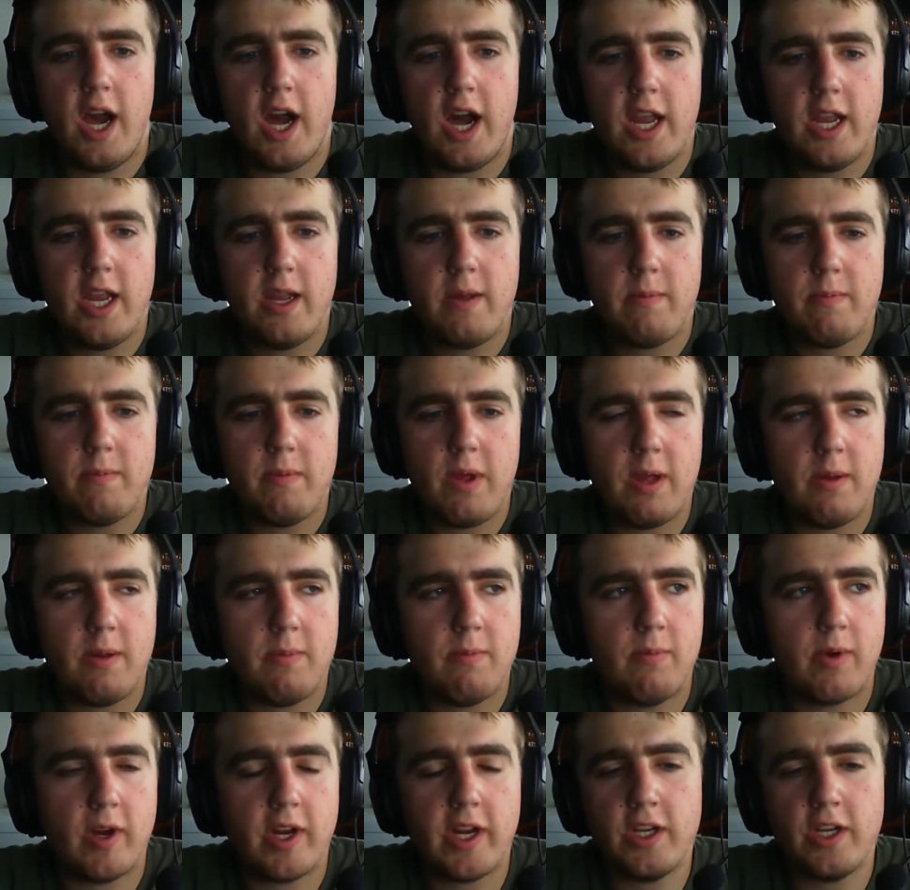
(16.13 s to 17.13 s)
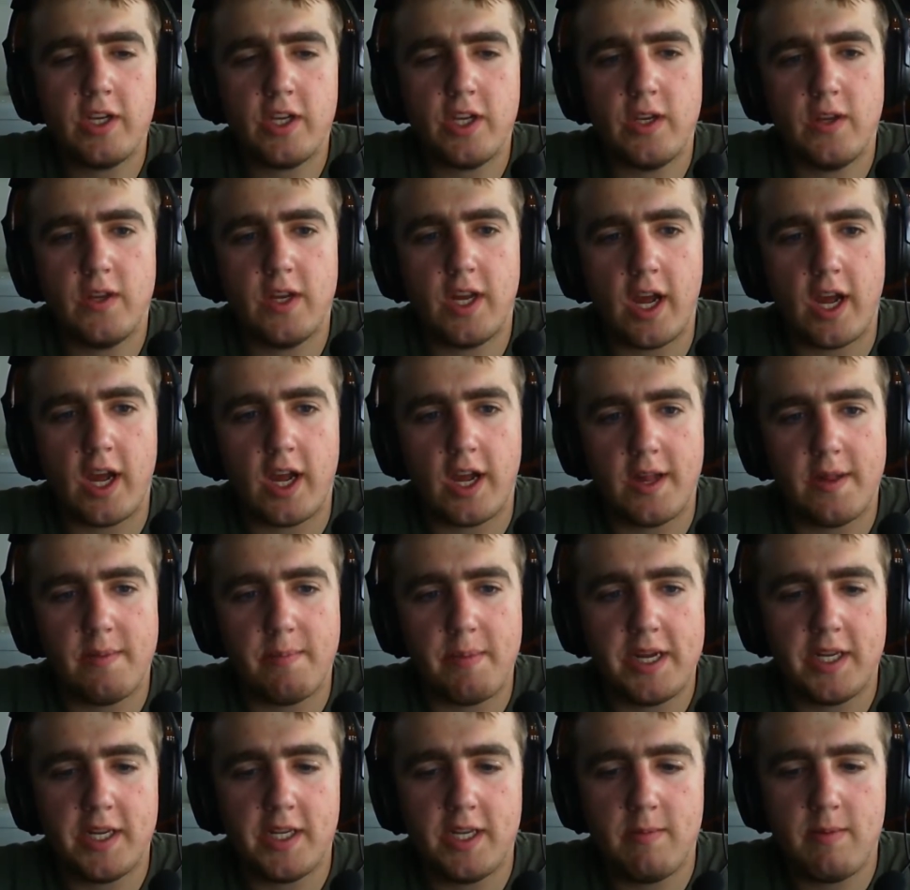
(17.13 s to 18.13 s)
I am bringing to you guys
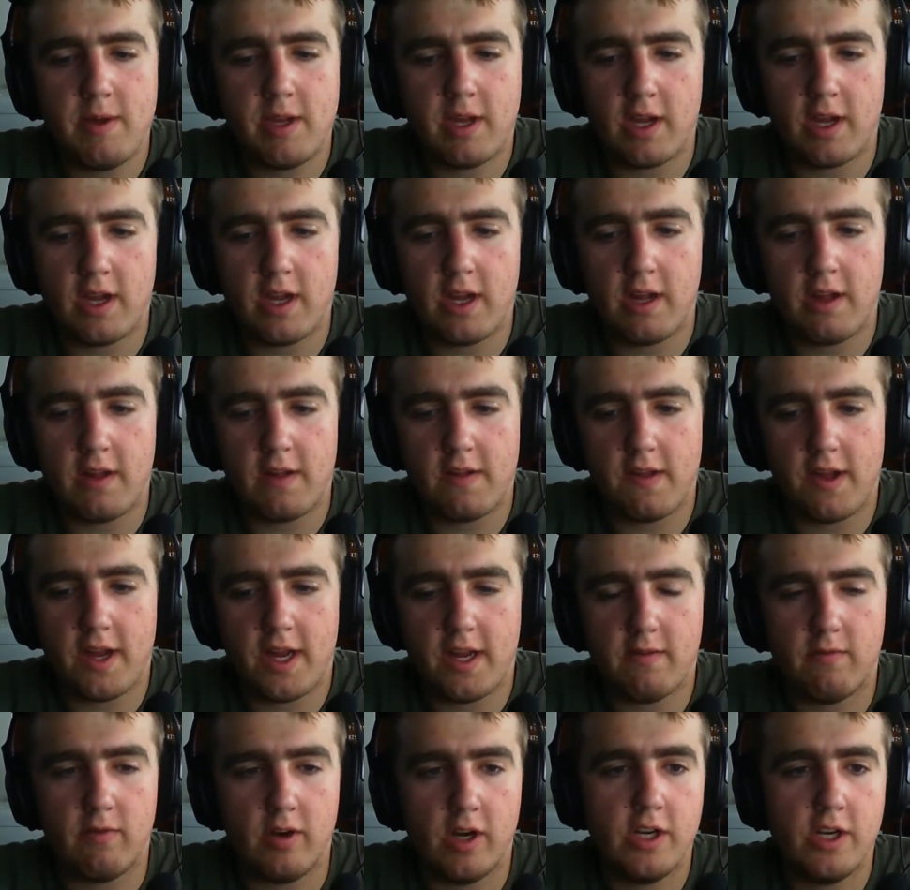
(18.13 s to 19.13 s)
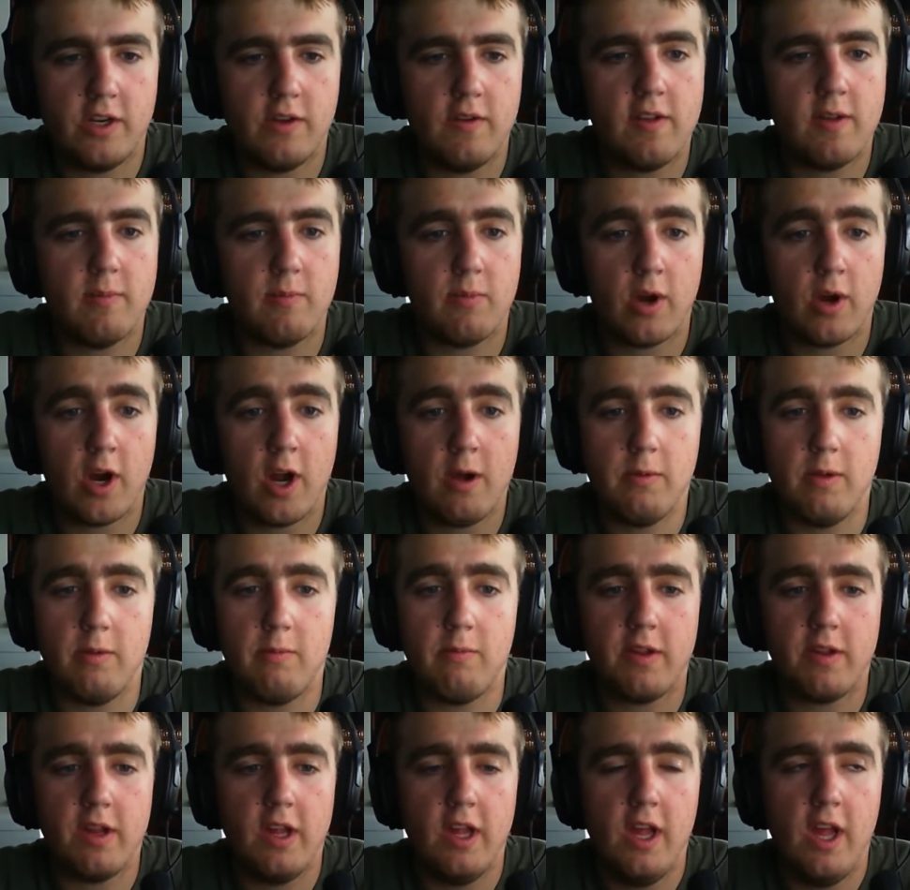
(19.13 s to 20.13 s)
mainly because I have run into some
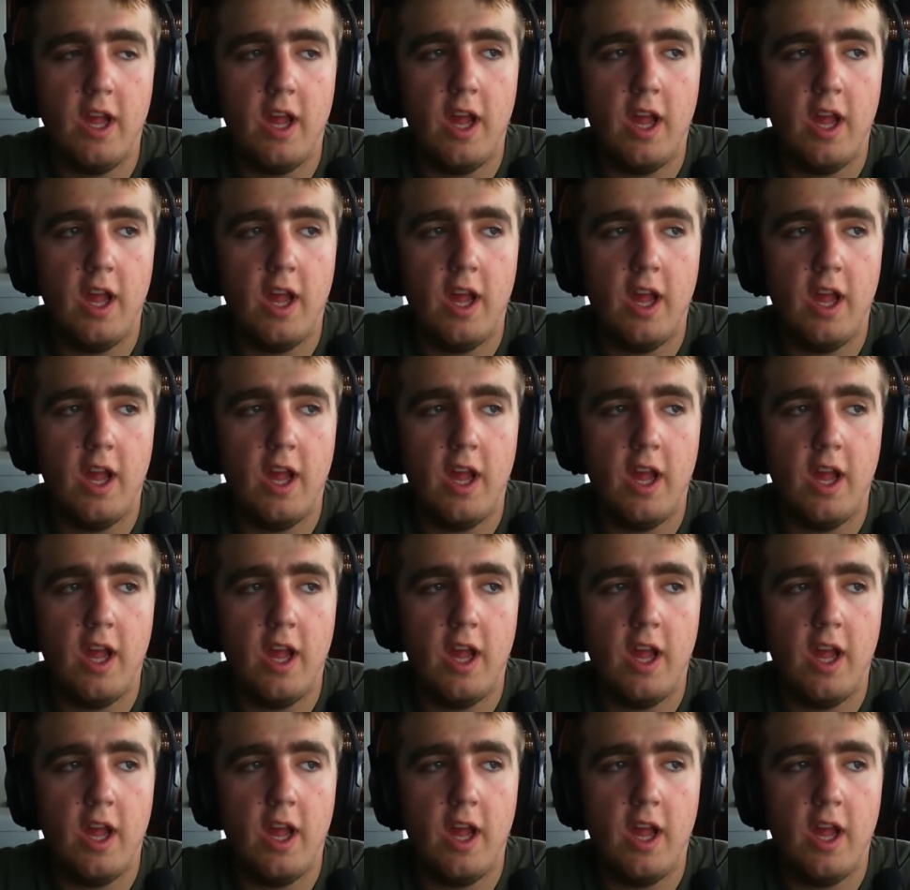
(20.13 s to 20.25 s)
problems.